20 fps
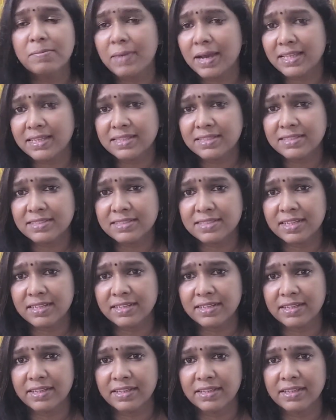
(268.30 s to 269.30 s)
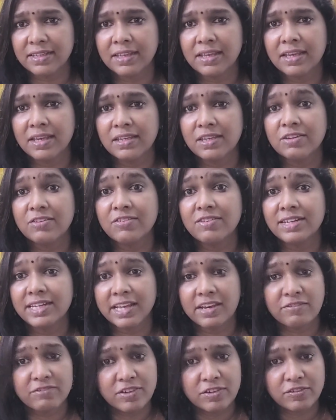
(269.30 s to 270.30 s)
By this technique, you'll
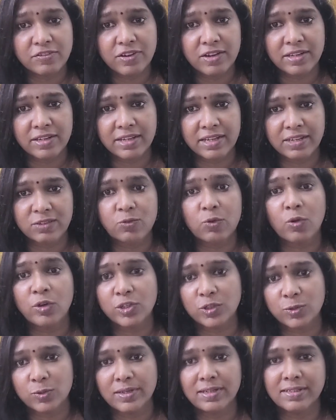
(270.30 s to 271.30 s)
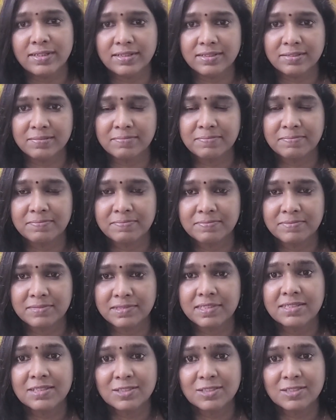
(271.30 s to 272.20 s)
never forget what you learn.